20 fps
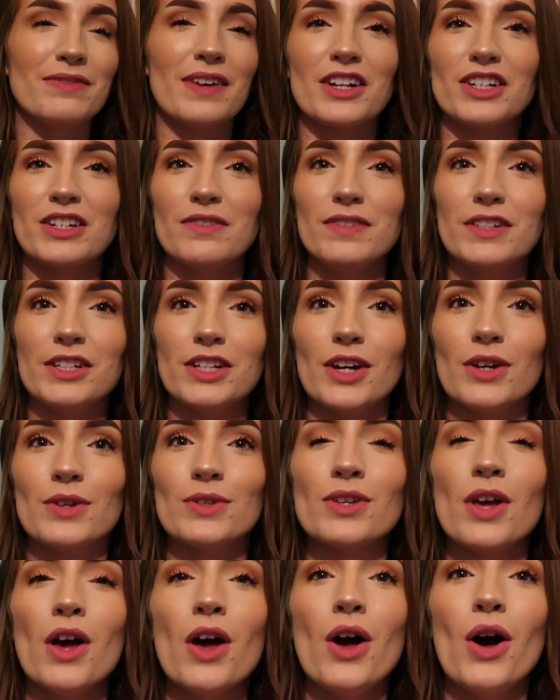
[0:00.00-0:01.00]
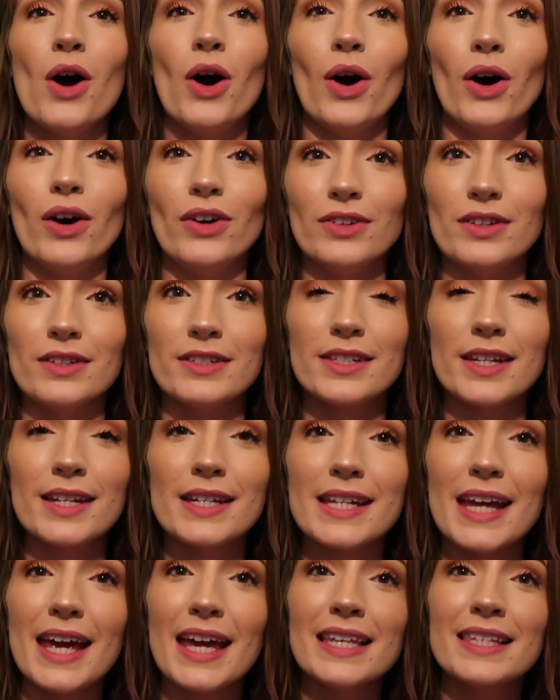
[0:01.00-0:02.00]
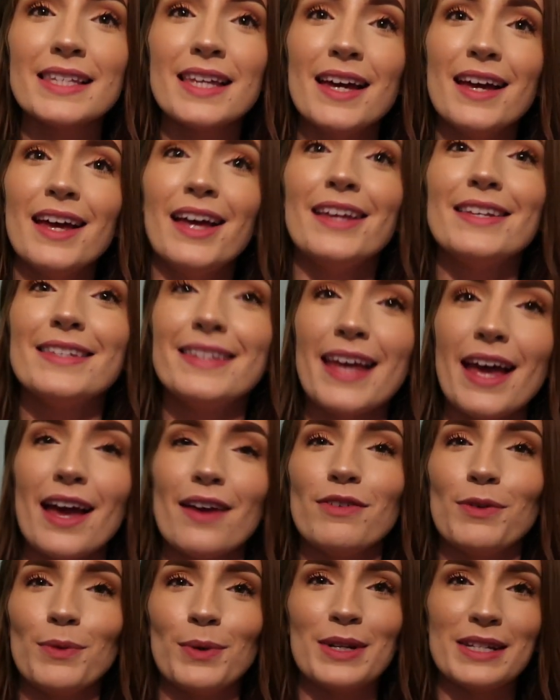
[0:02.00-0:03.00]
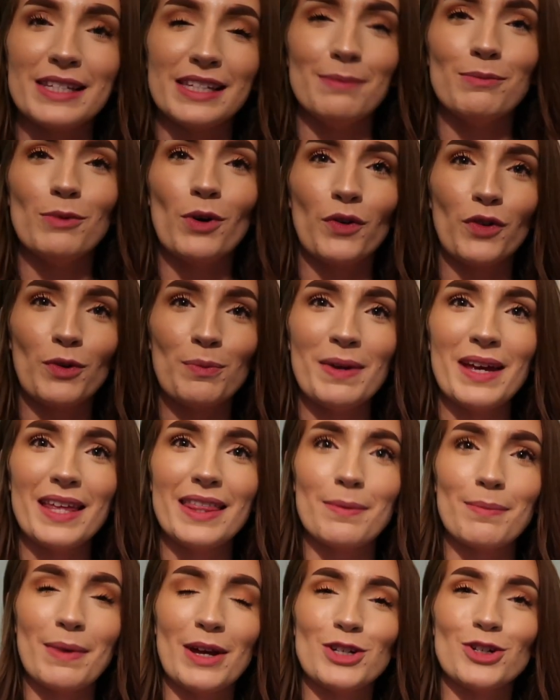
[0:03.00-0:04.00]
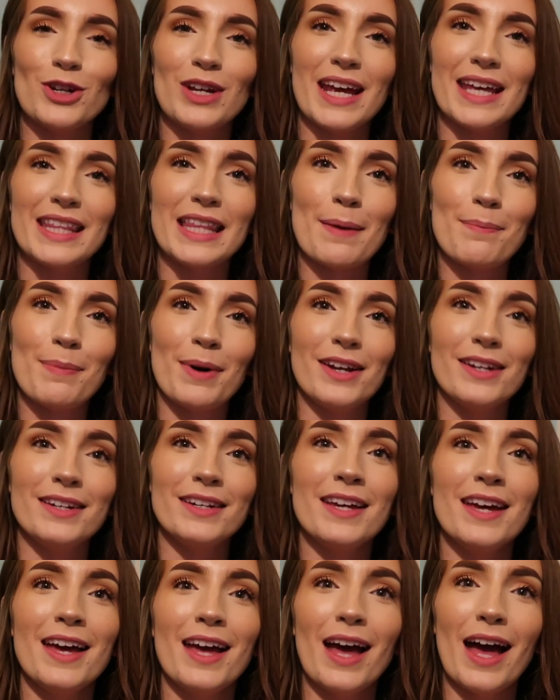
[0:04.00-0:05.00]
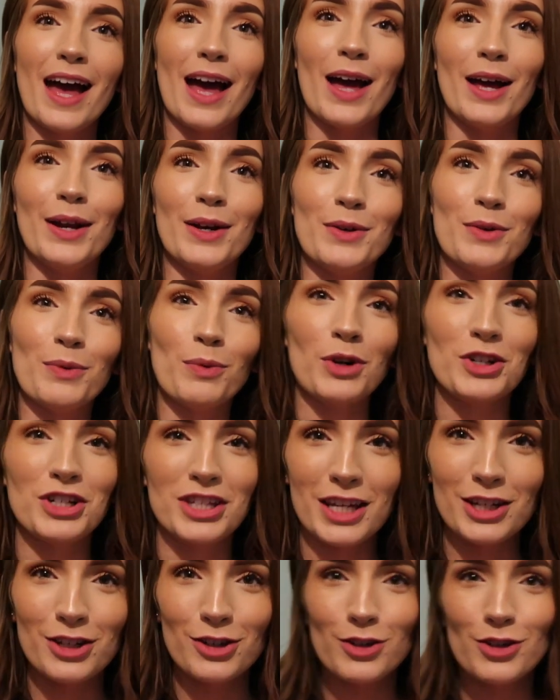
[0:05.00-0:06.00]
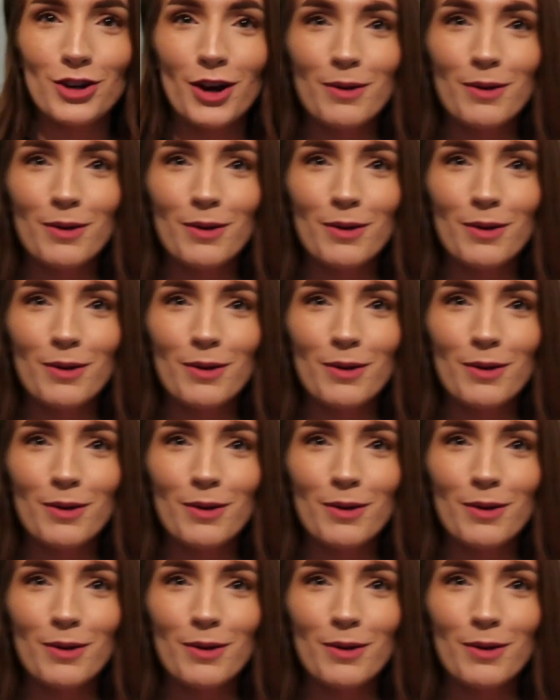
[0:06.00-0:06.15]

fashion videos on Sundays. So yeah, if you want to see more from me, then make sure you hit that button. And watch their they do,